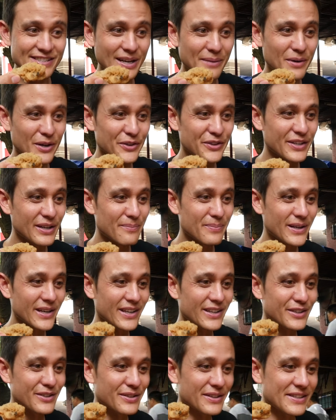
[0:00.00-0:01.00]
time I'll dip it
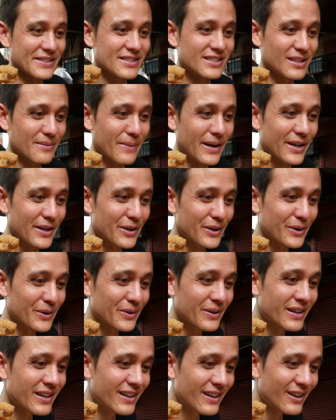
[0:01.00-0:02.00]
into this tomato
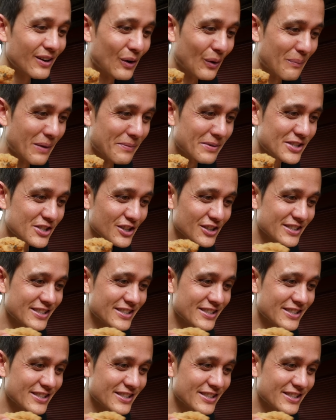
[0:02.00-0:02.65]
or maybe chili